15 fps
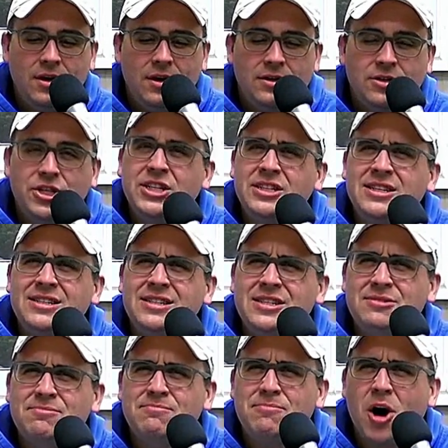Jesus
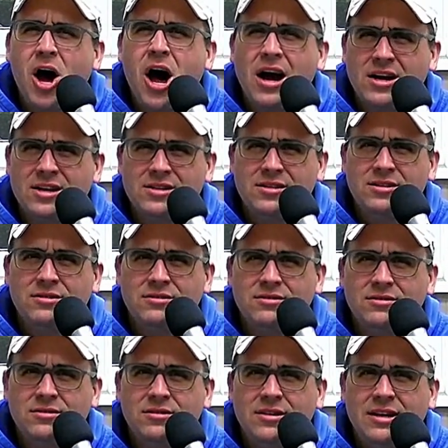is mocked.
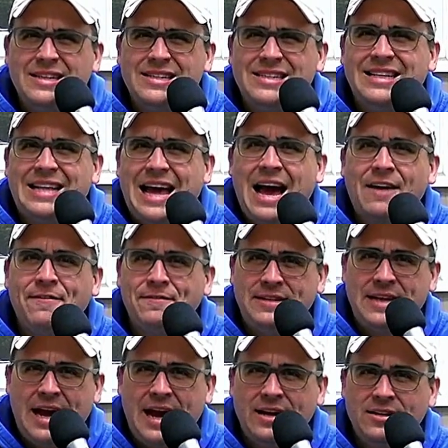He's laughed
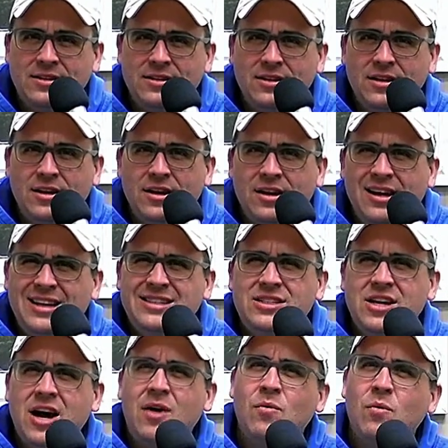at. He's
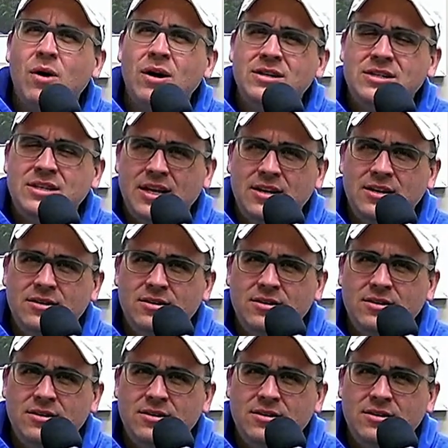not wanted.